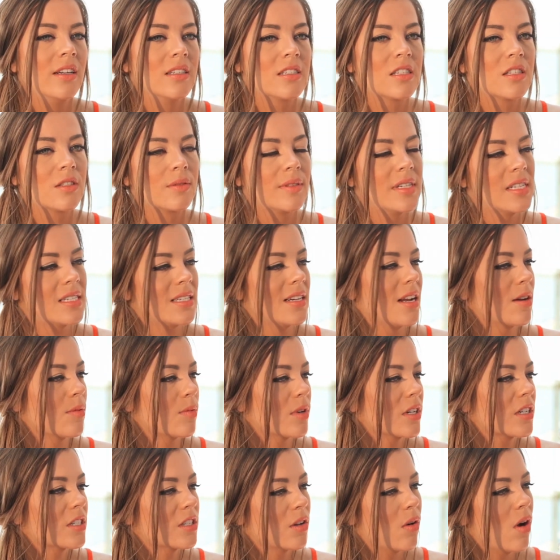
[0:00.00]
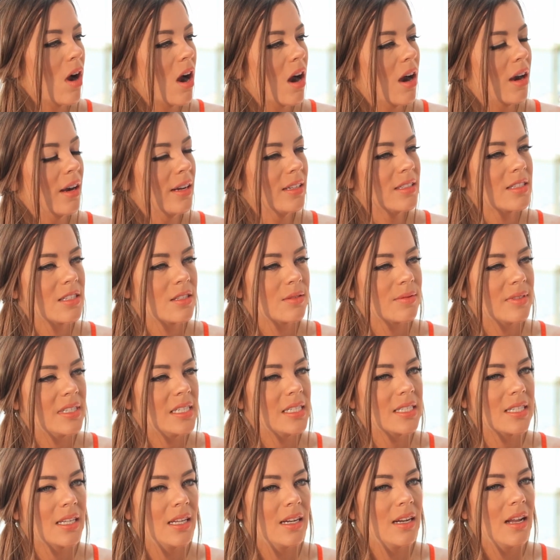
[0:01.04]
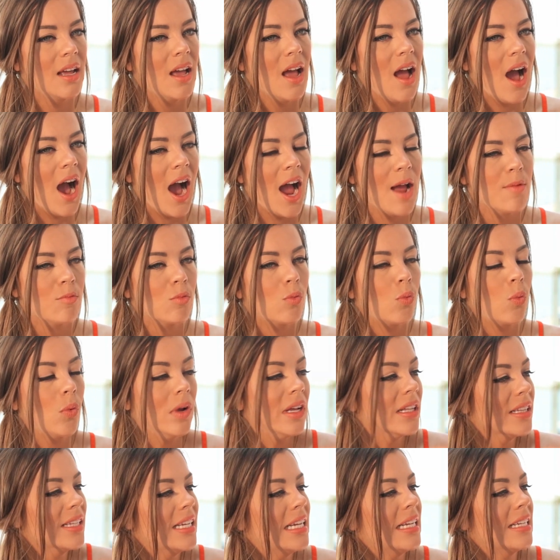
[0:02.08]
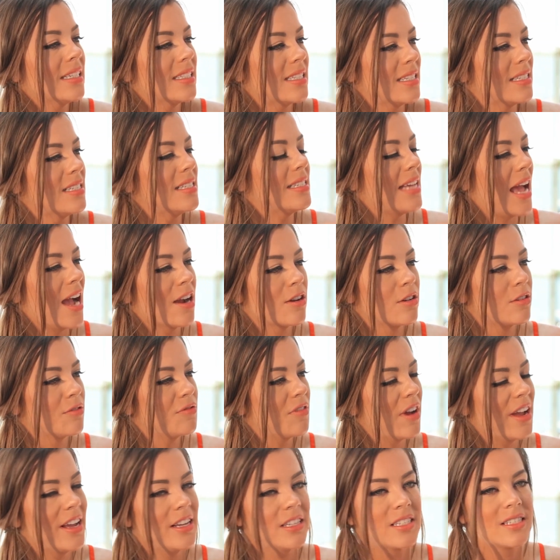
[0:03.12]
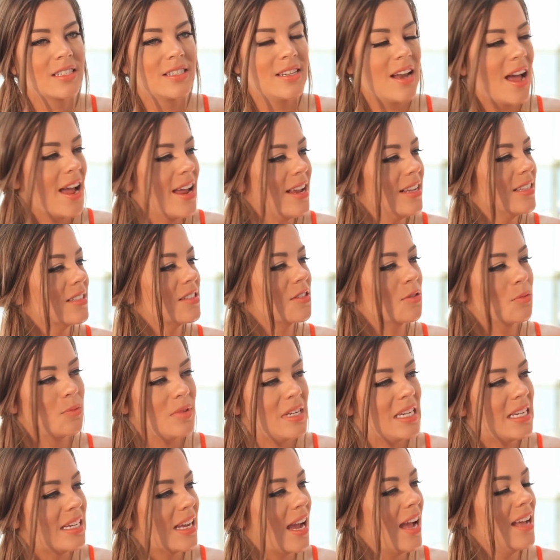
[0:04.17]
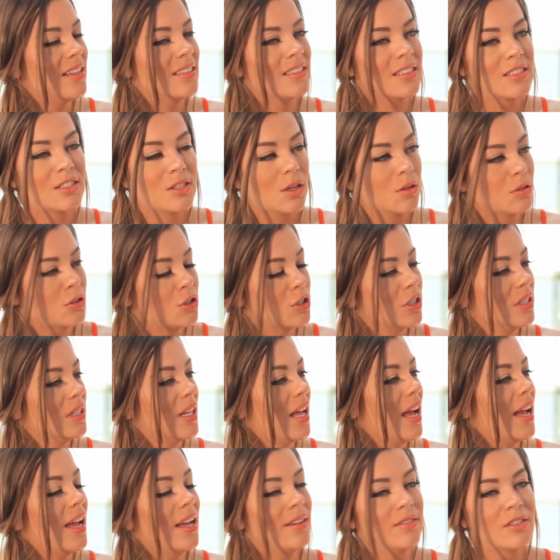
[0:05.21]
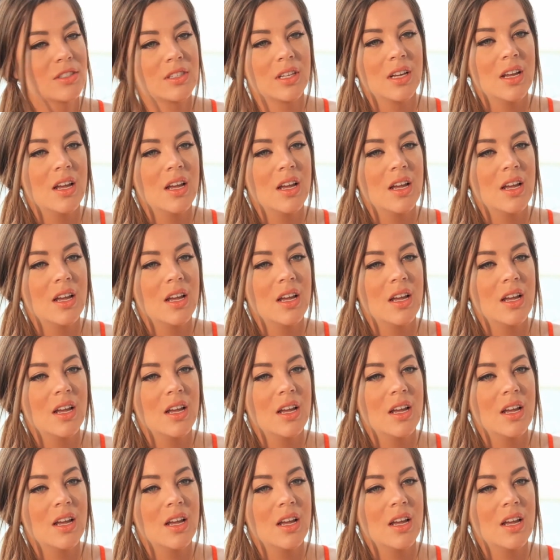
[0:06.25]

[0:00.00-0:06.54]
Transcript: It's the reason I work so hard. It's the reason I'm willing to sacrifice nights, weekends, social lives,